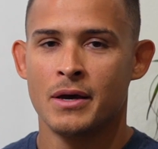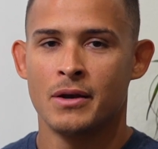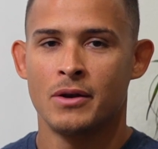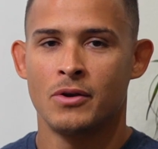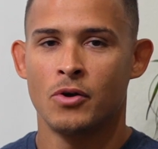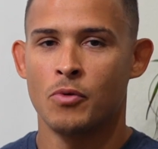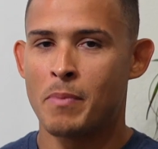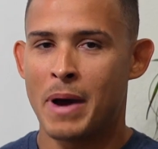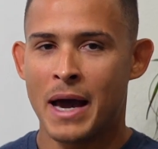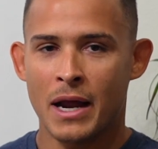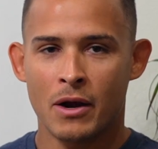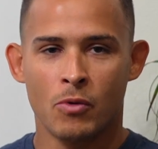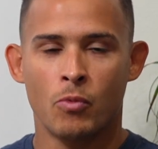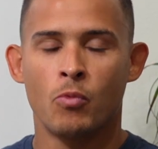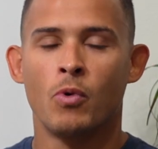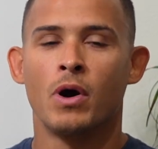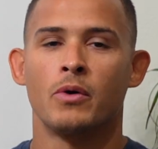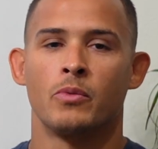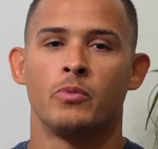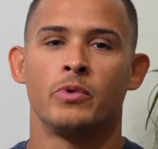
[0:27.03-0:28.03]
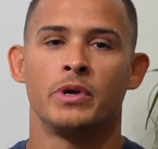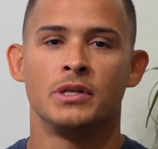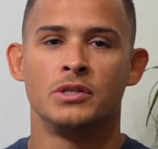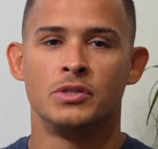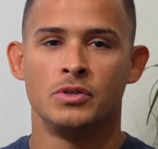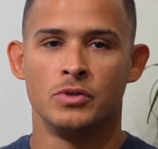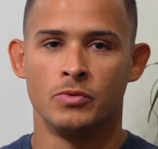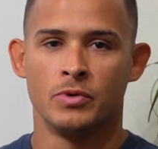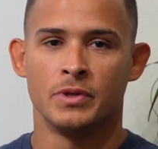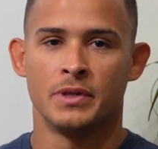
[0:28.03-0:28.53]
No matter what we
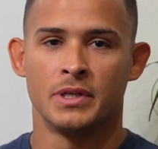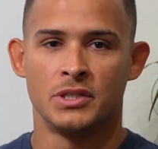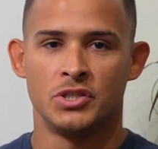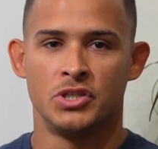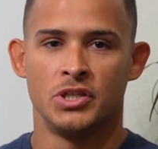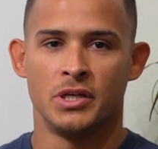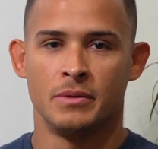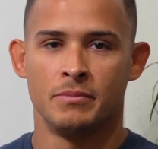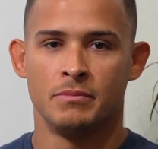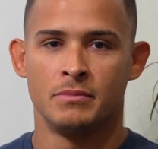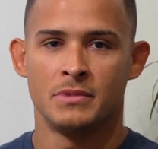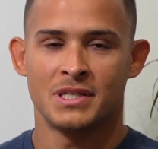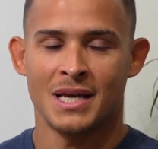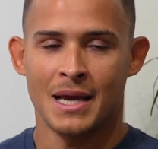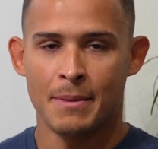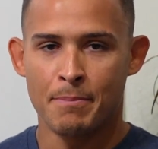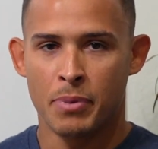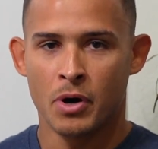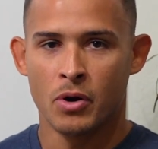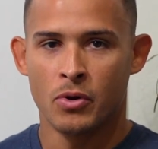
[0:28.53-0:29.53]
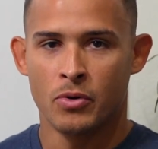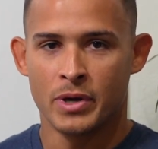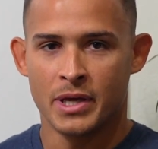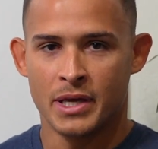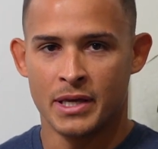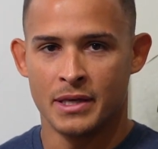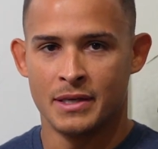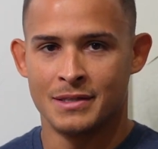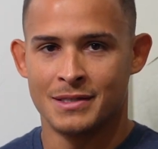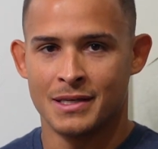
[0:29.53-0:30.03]
do in the gym, tempo
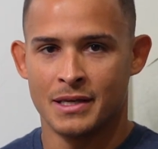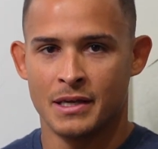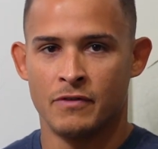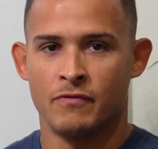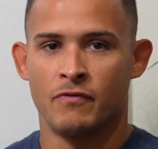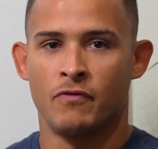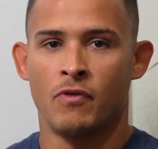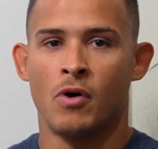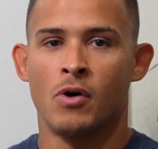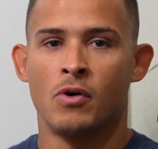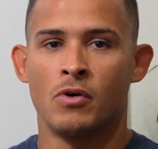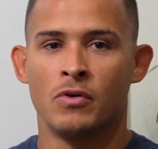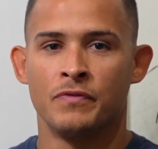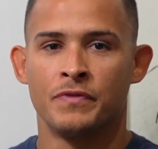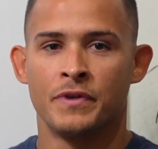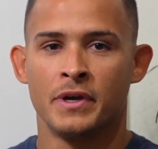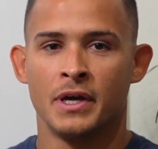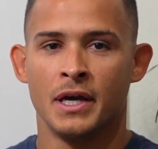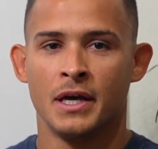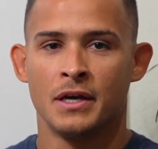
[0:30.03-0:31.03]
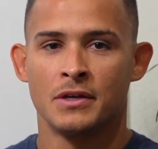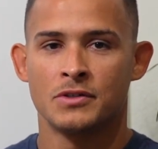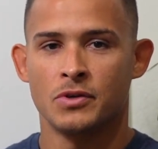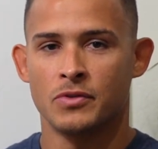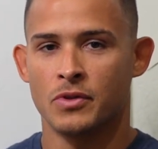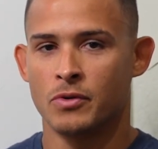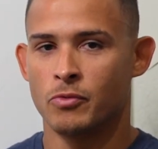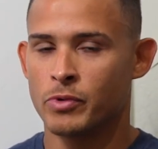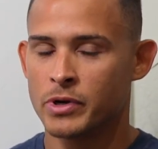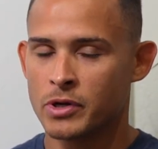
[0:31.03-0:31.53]
is involved. So
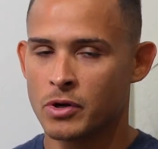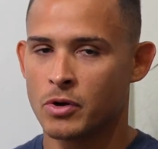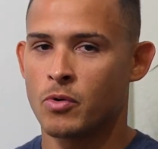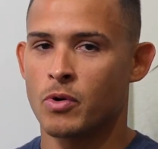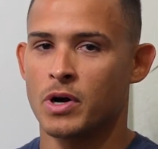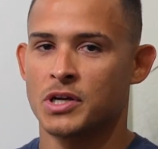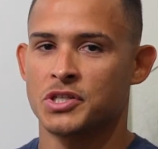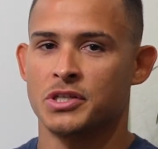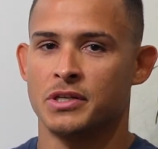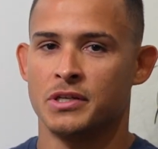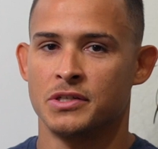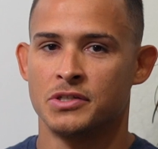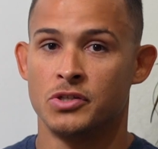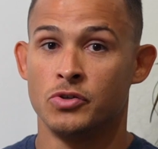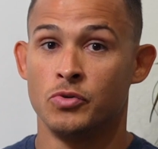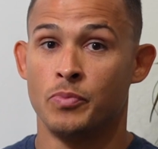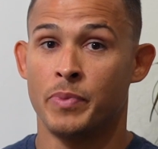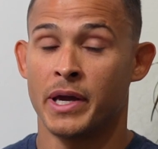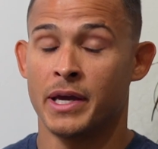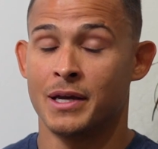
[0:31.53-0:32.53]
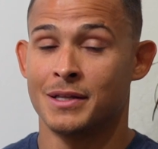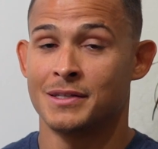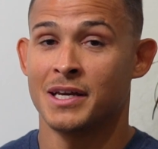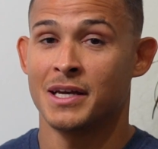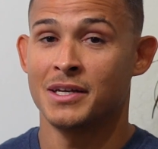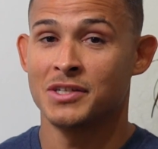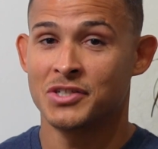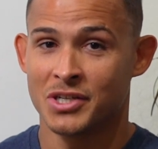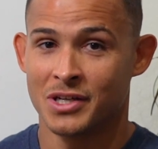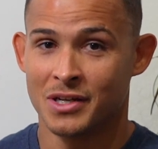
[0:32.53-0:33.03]
the real question is, do you pay
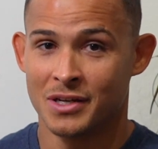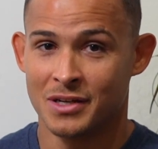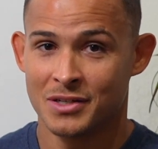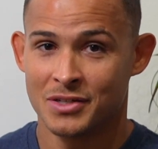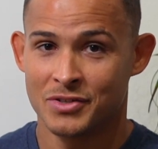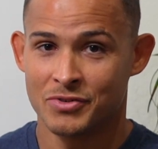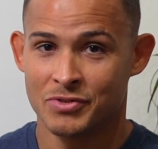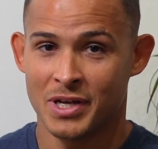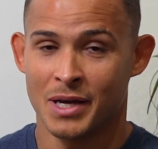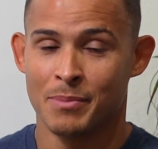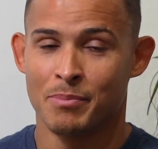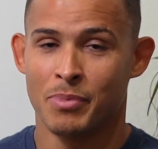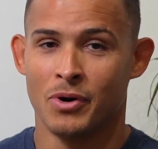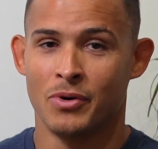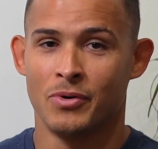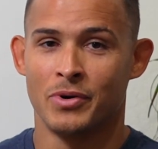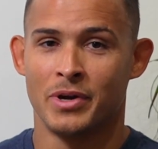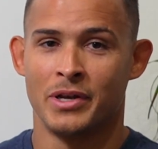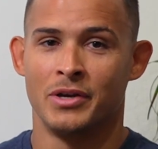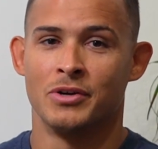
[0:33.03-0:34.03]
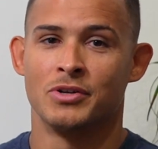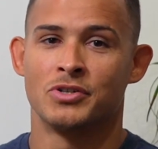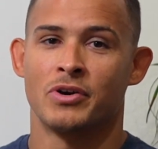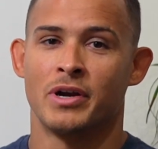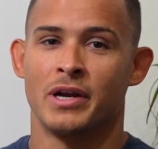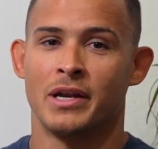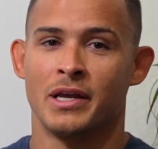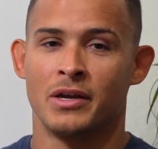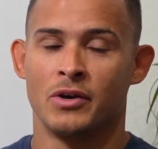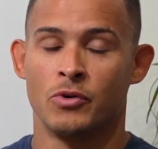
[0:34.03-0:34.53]
attention to tempo in your
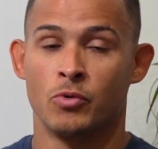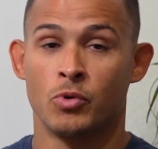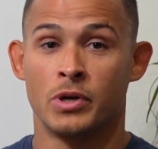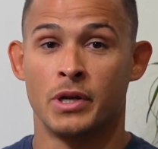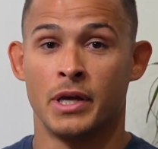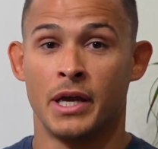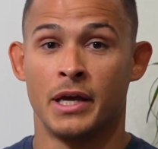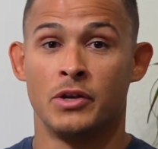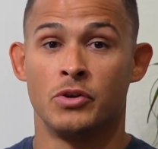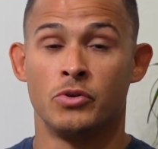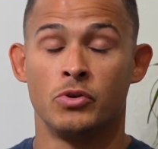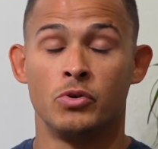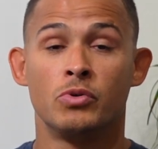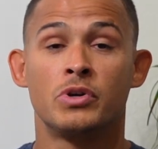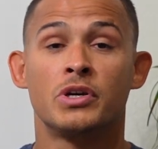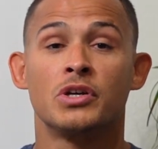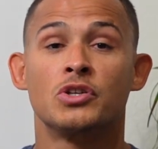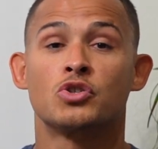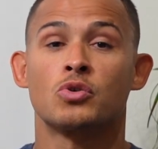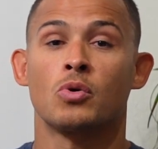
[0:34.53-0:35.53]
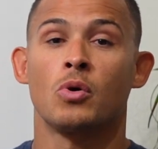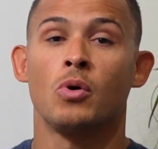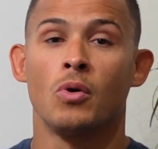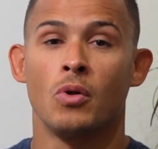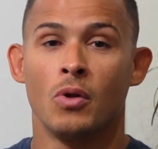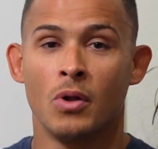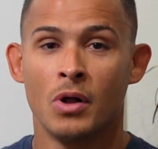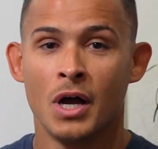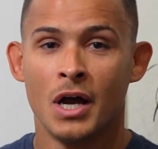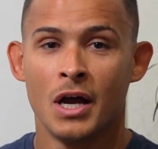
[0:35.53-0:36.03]
training, and do you
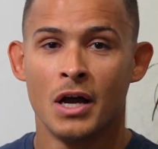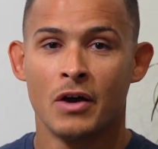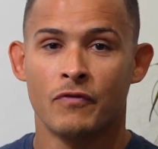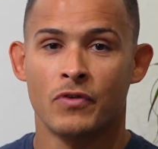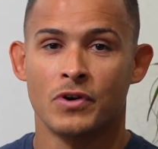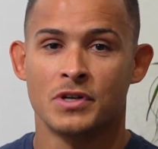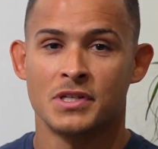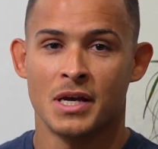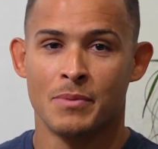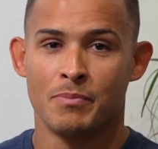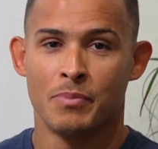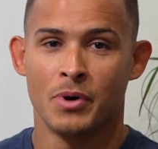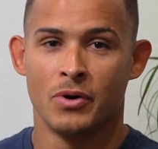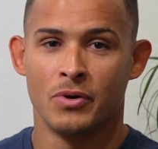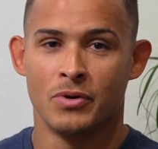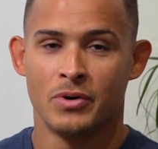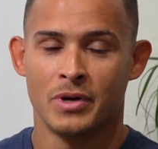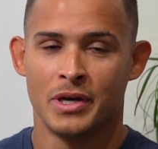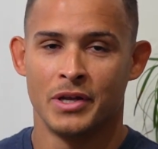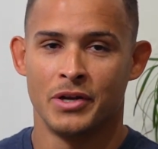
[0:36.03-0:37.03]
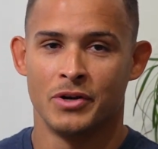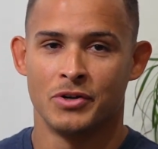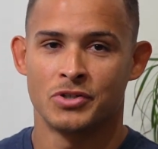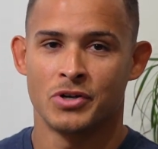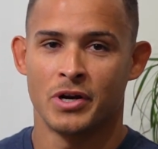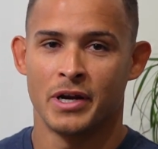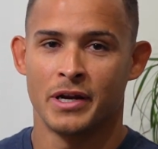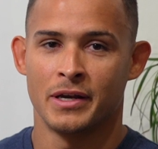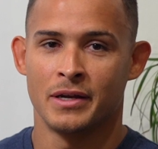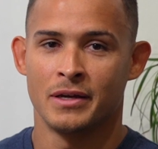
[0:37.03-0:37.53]
control for tempo in your
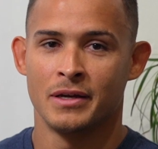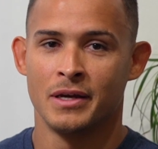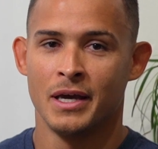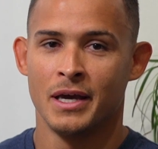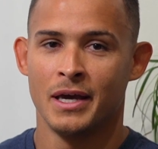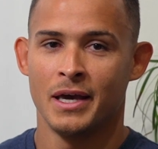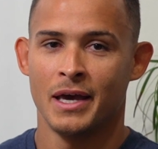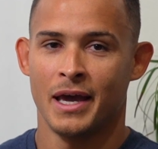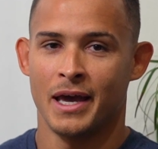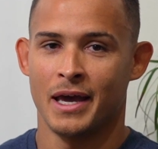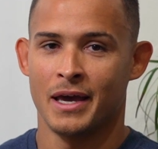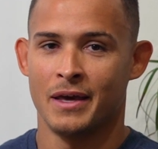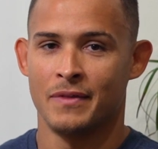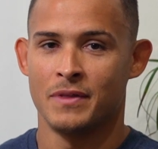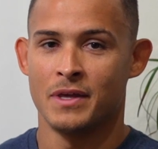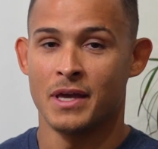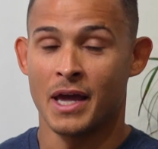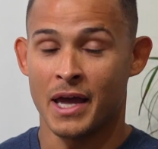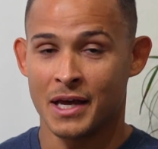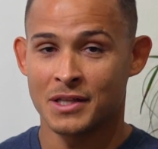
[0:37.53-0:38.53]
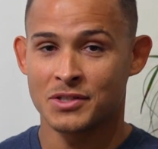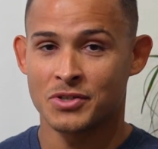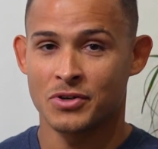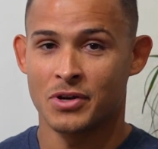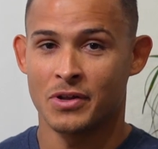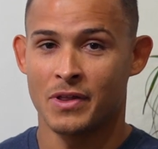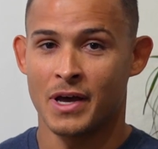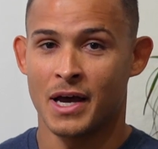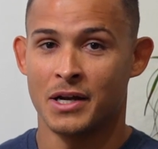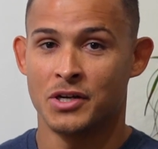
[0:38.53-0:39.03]
training? And the answer
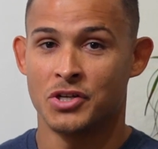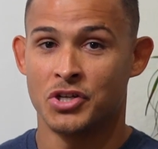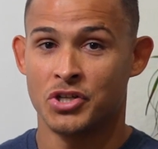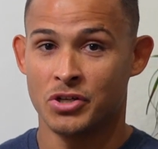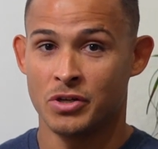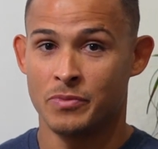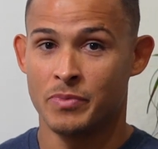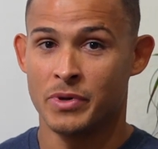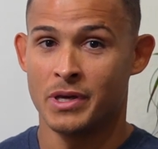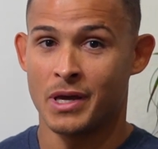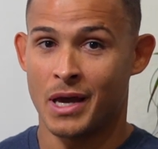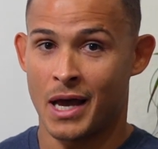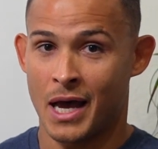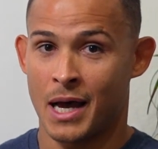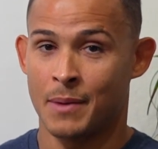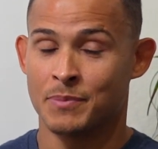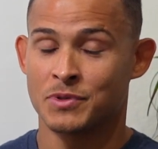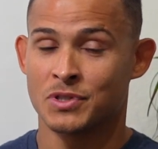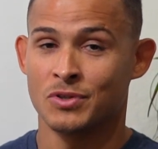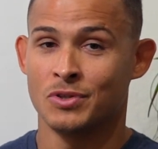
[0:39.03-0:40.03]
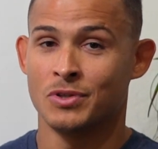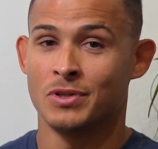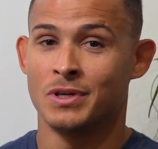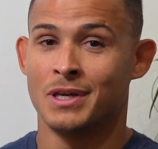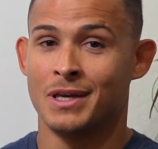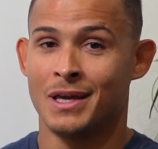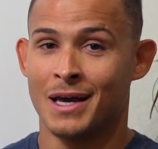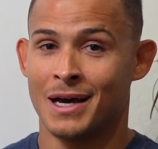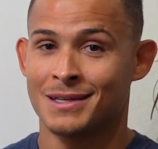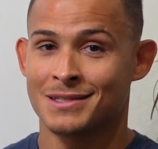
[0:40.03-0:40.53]
to that should be absolutely
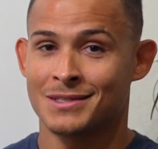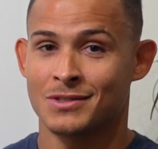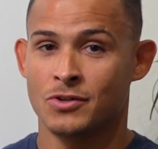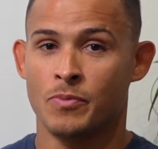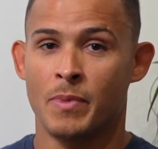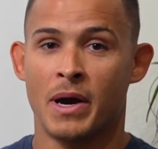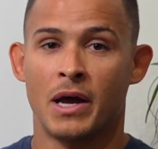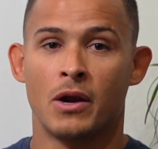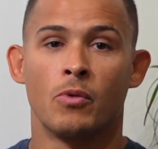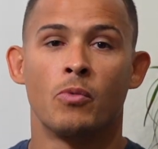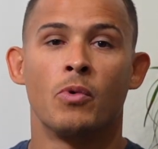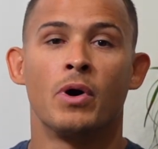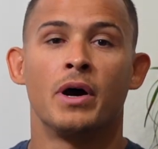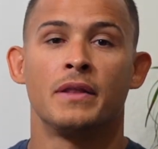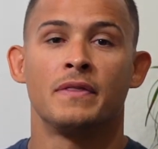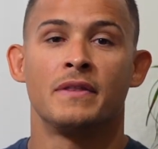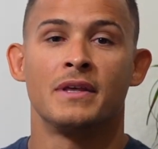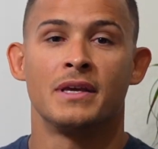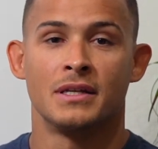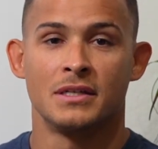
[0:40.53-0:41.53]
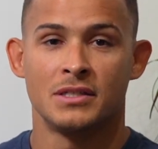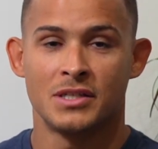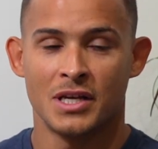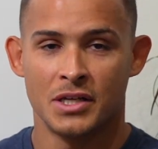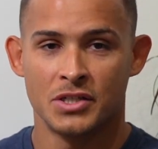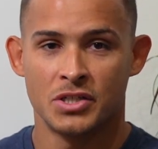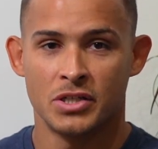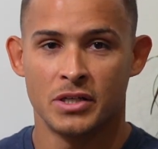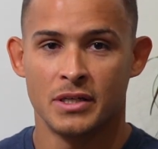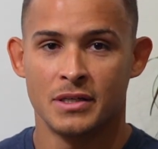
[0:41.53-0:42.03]
yes, no matter what the
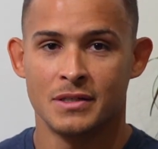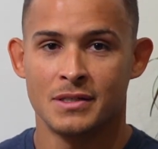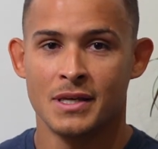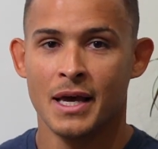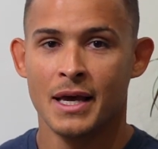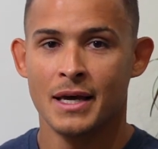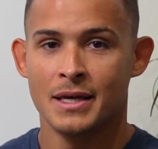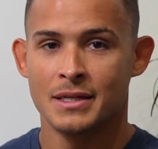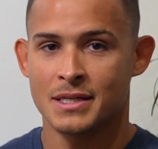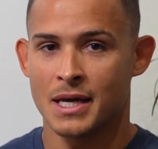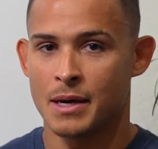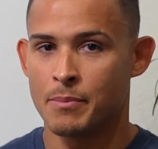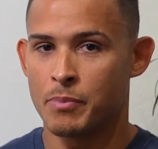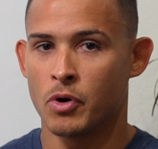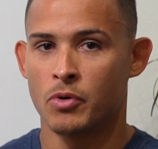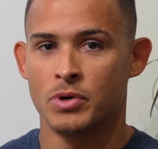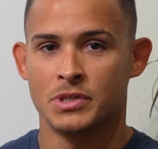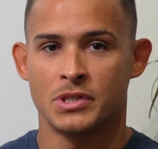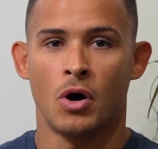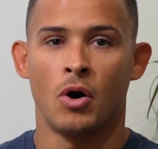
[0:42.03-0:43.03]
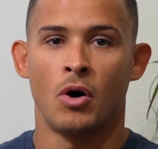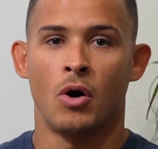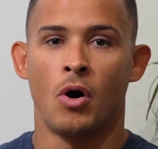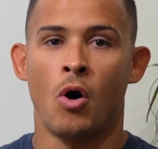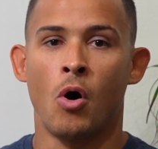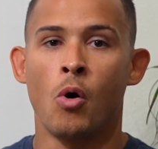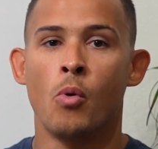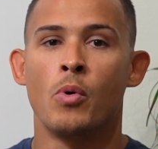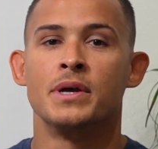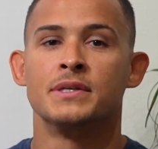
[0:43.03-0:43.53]
intention is. Tempo is
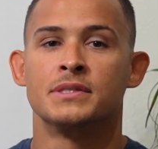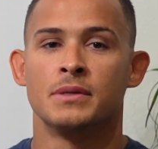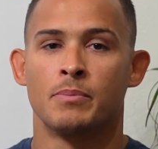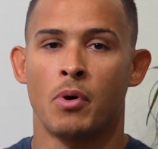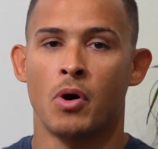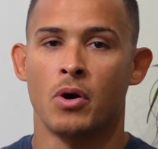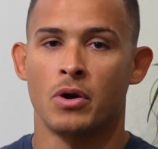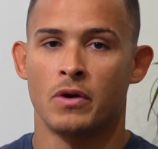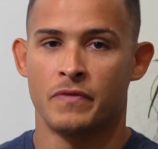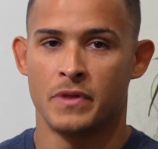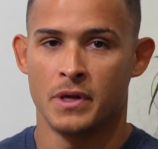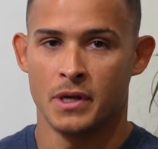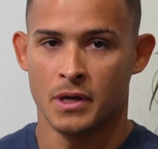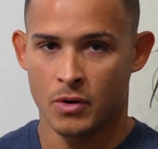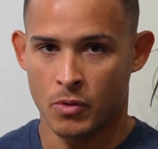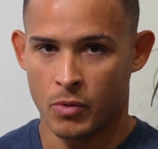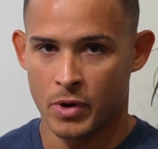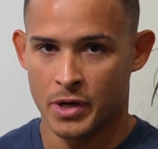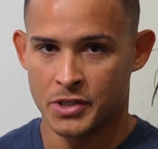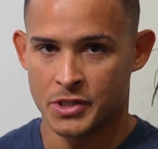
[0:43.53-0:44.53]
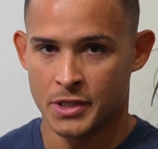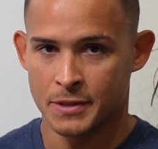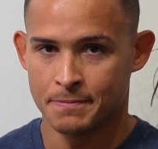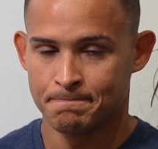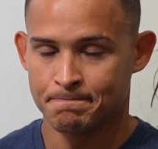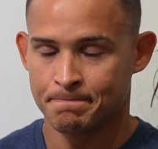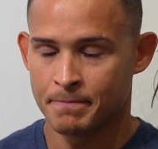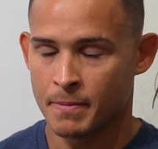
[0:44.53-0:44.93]
always a part of the equation.